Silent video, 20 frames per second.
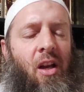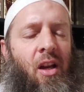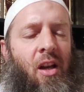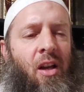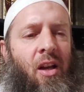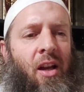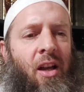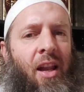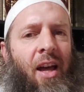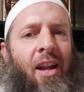
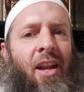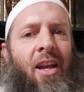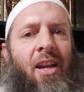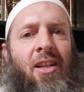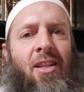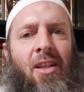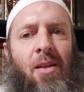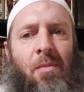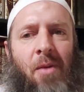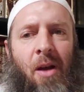Uh, a lot of
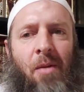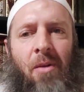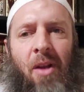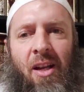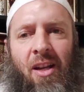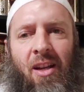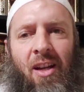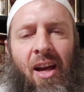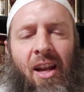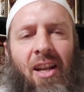ihtimam,
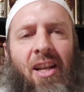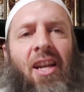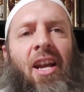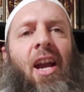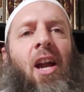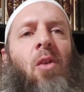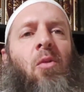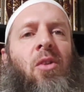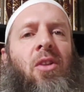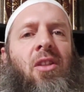like a lot of
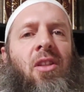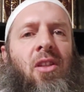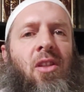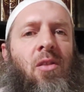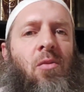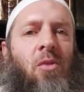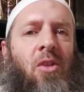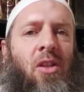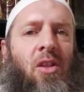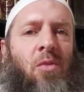care with
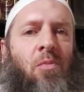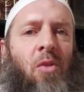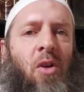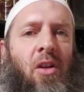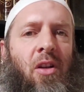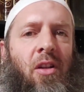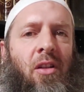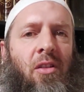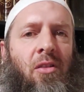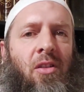this with this
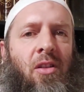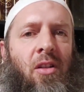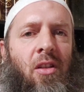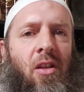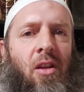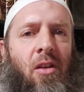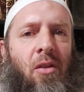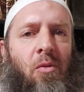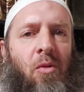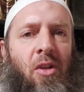book, and you
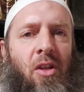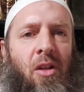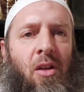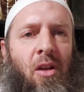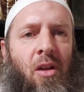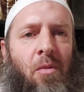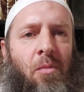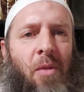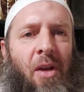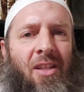see uh, with
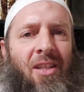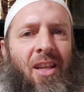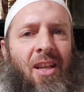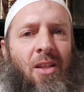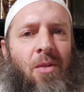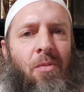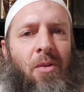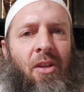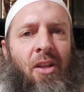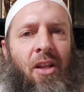the best
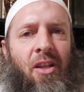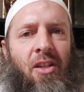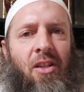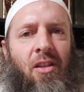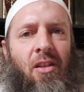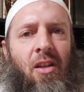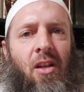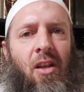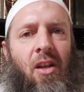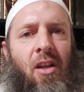
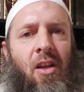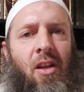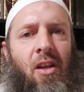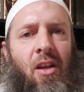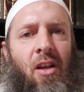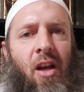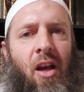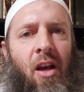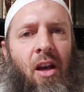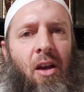explanation,
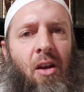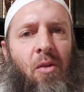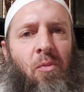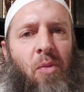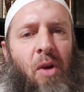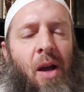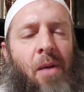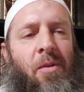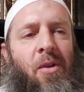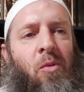
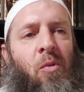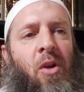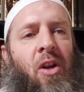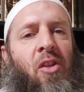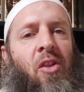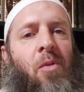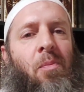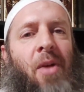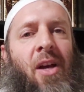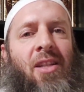uh, probably one
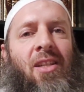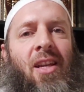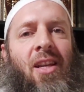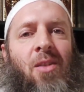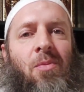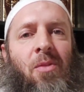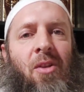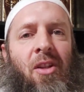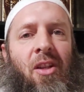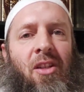of the best
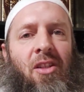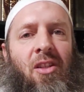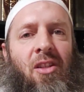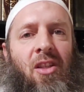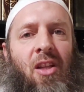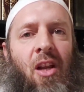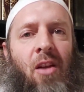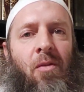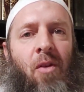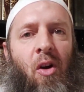
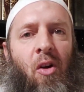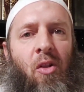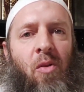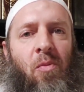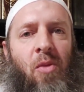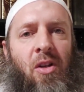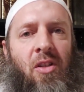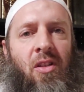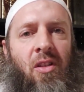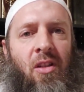explanations out of all
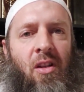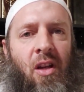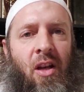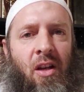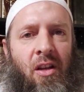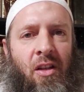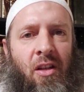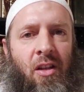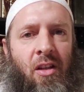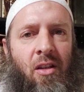the books in the
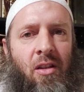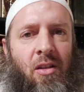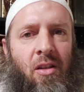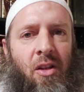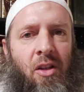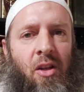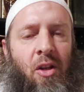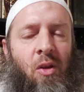Aqidah.